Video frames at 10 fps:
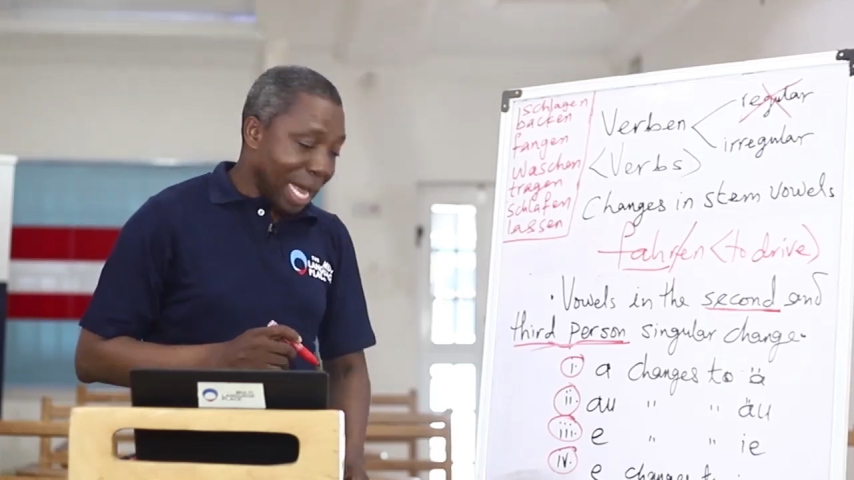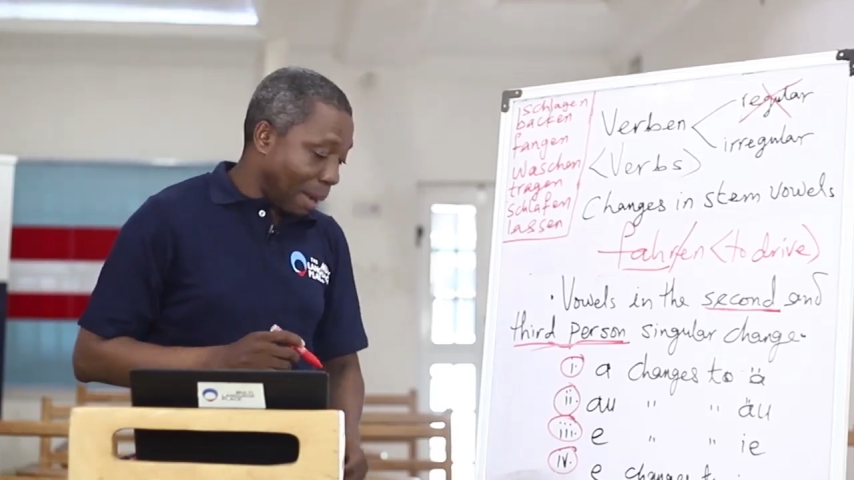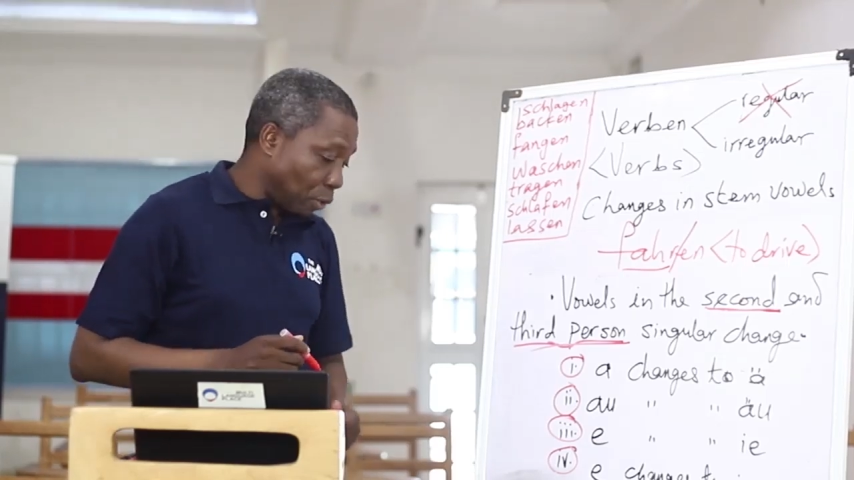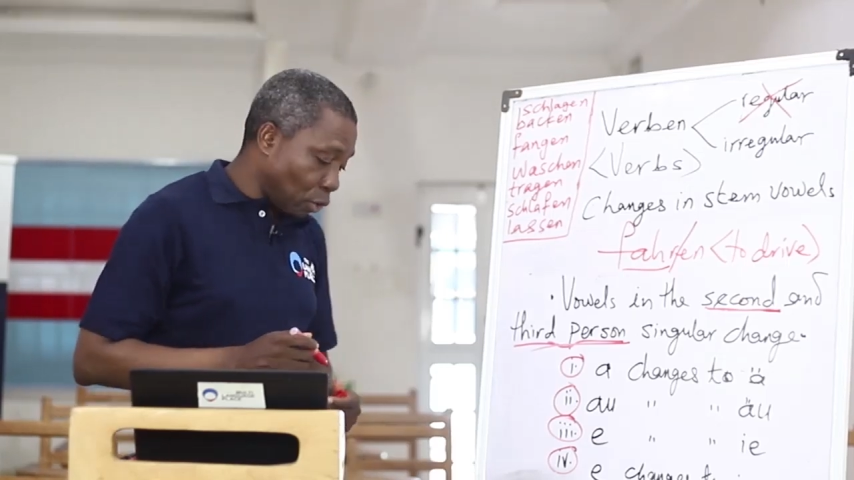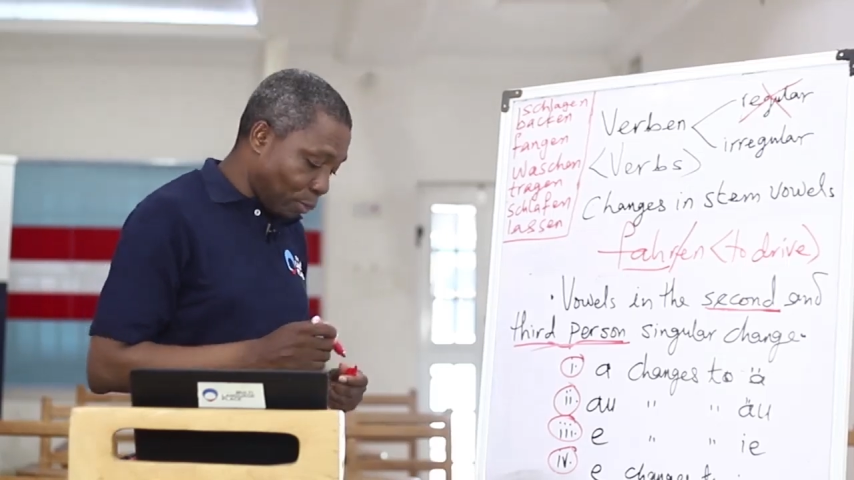
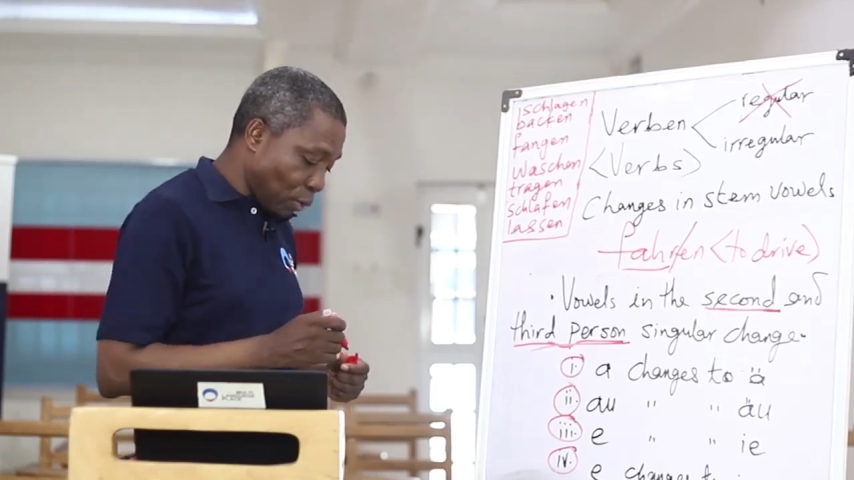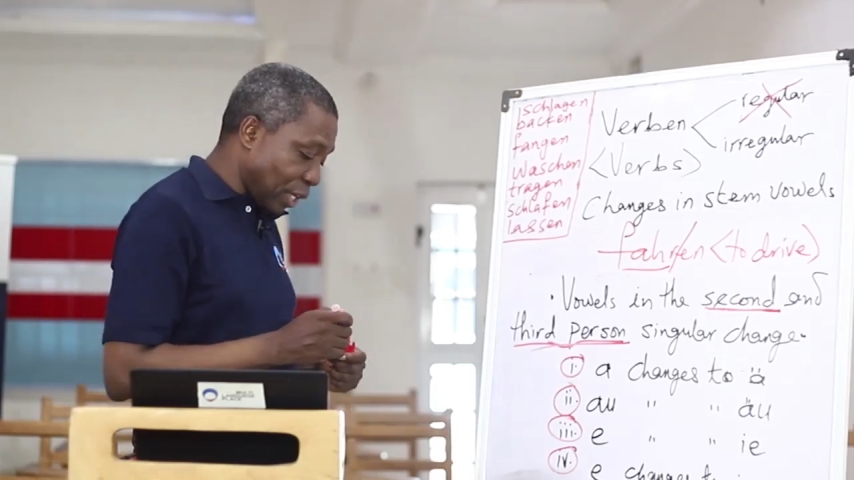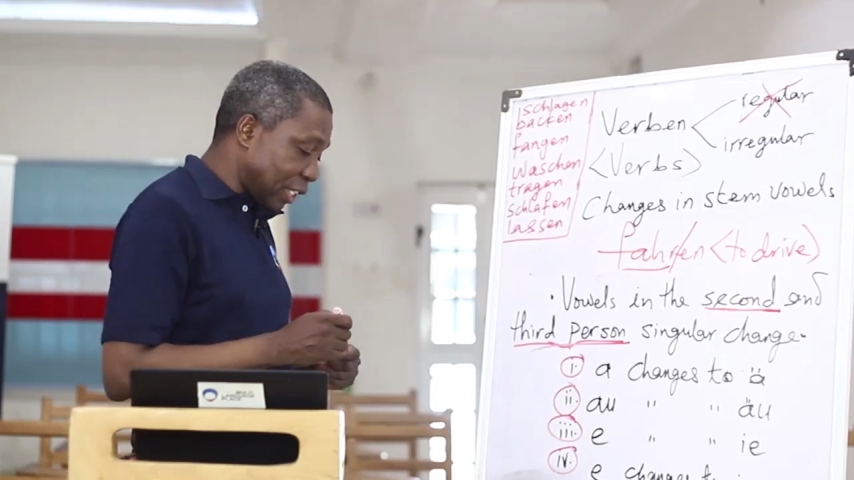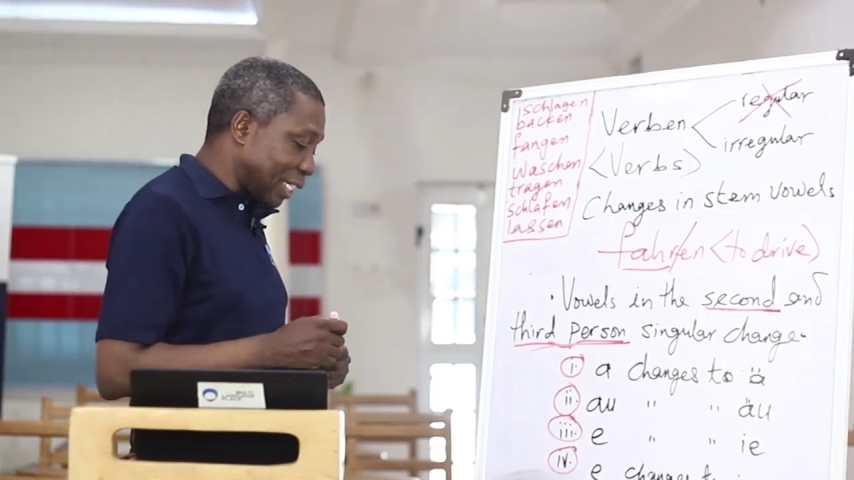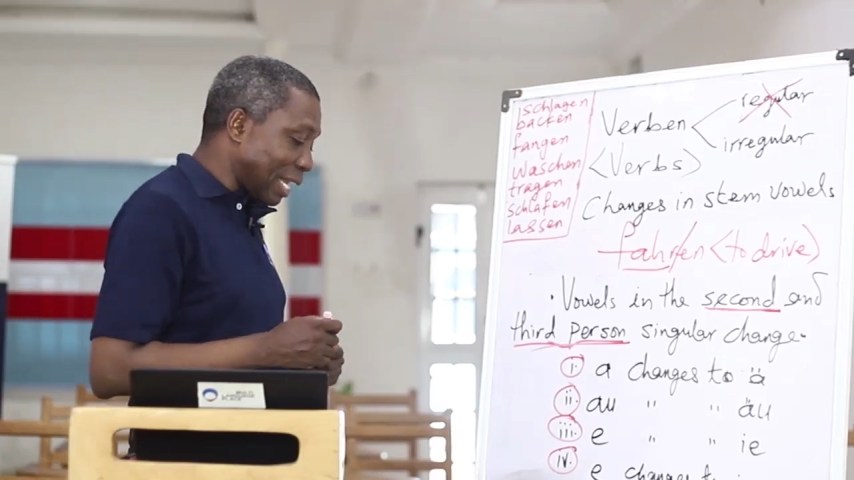I'm going to
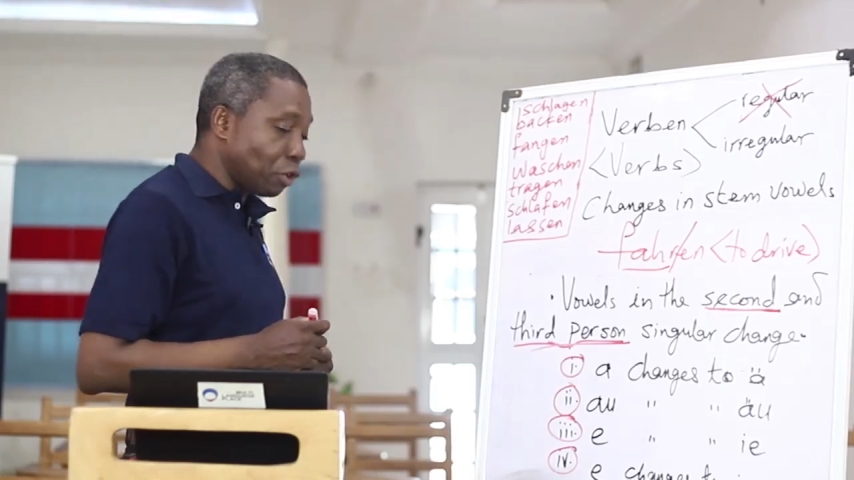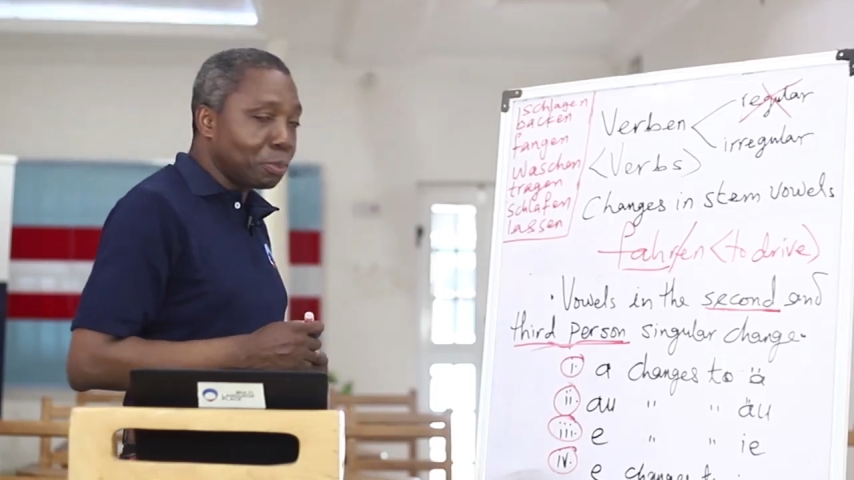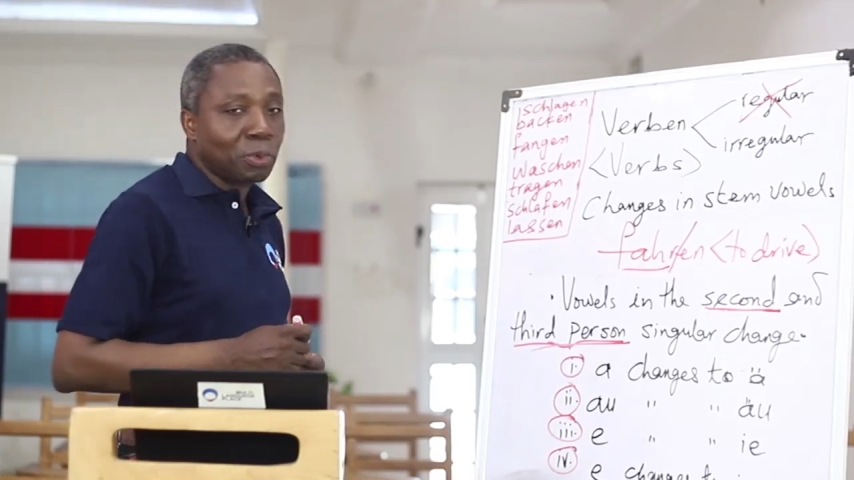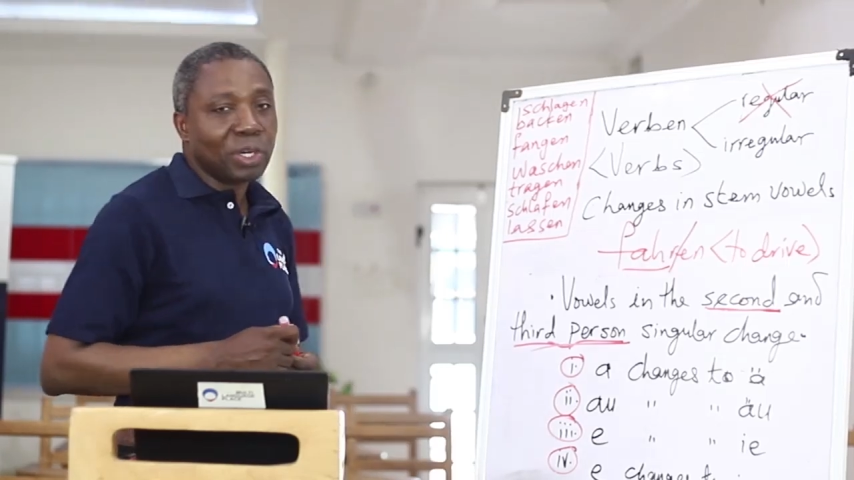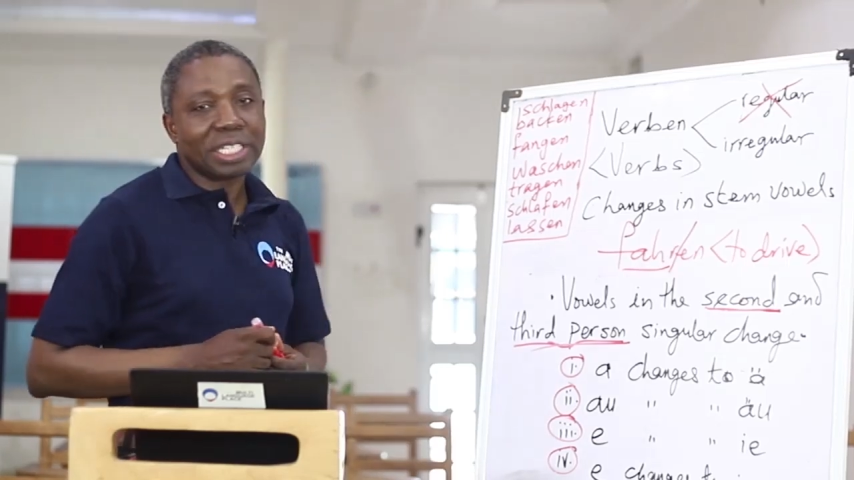pronounce it now. You
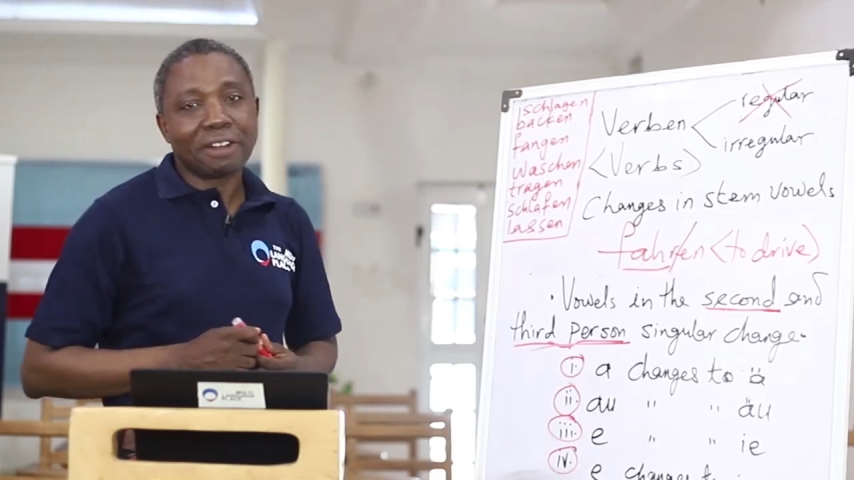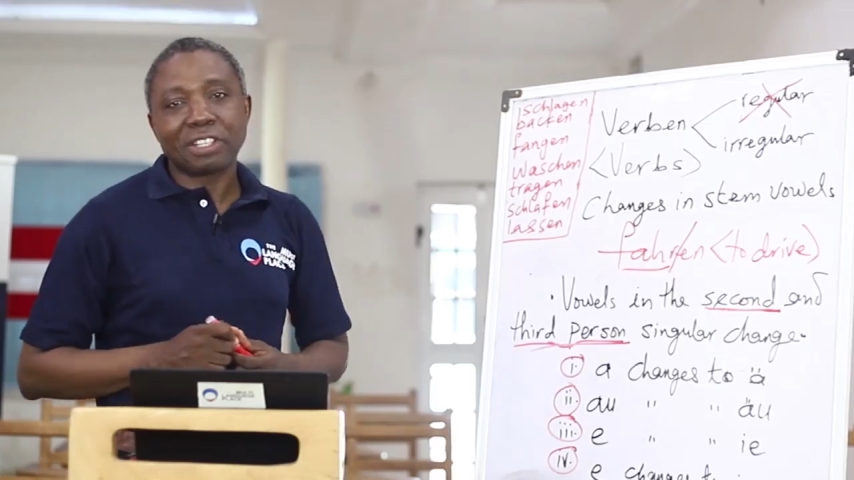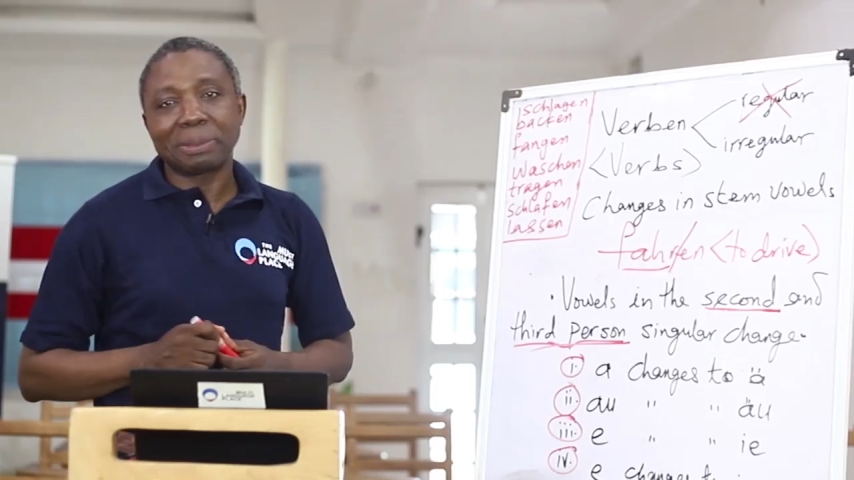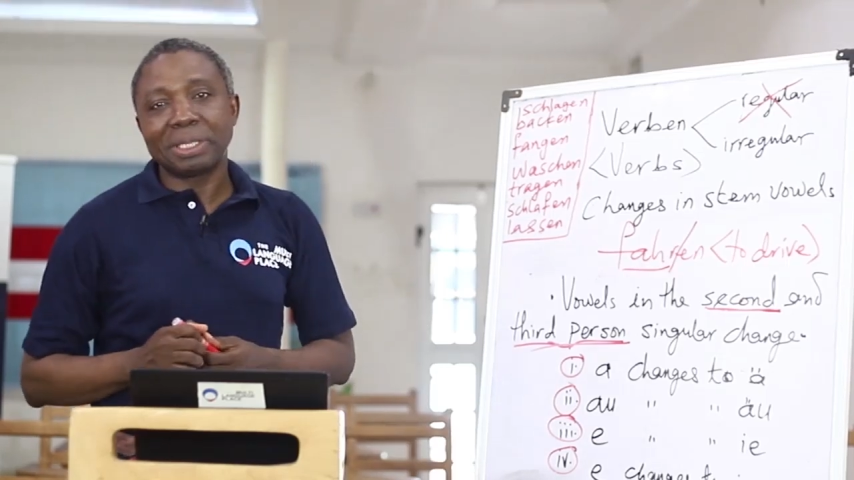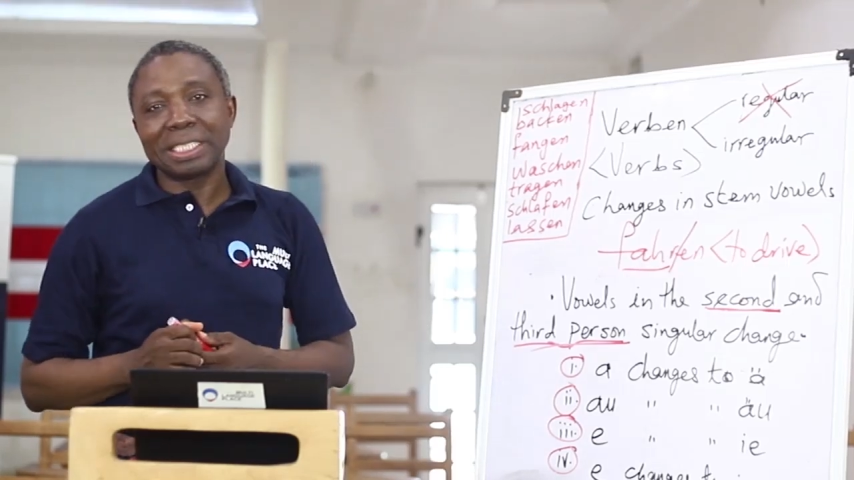pronounce
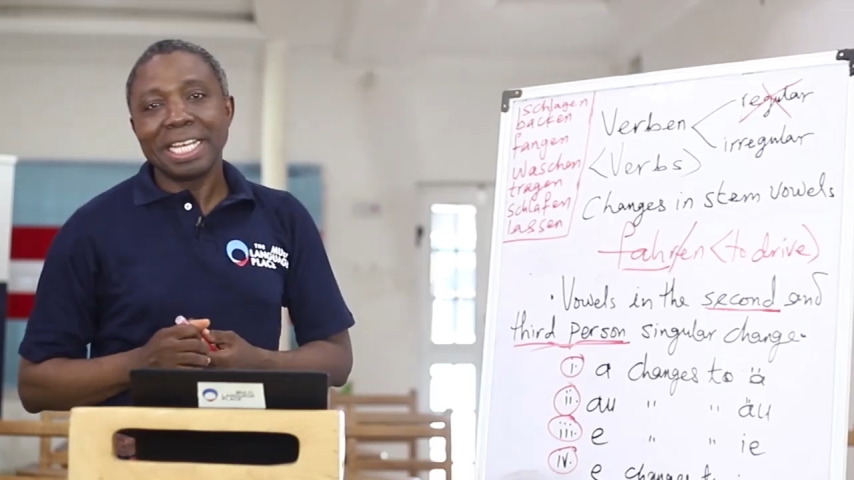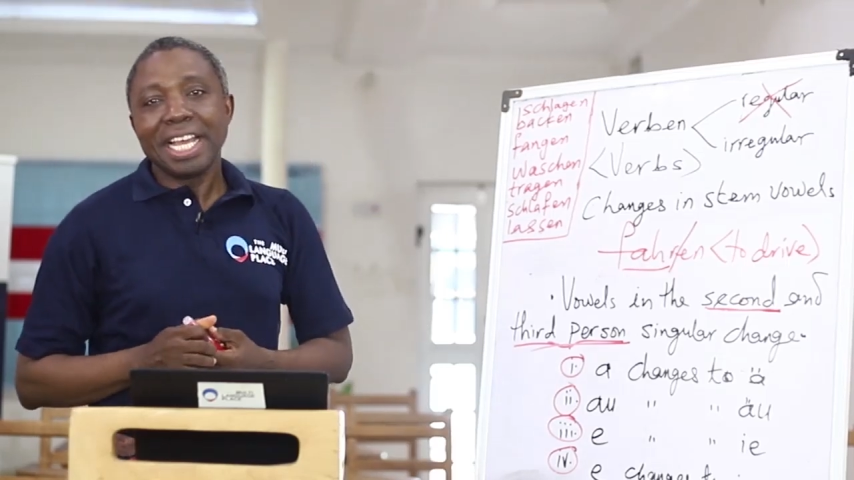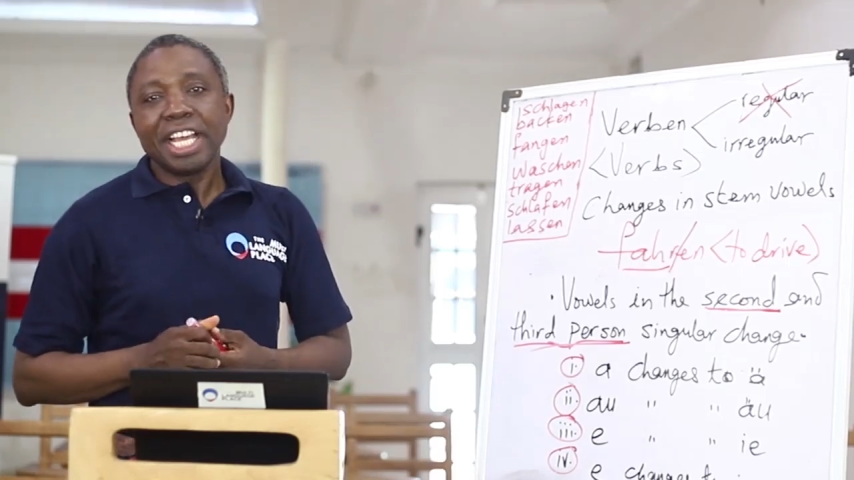after me.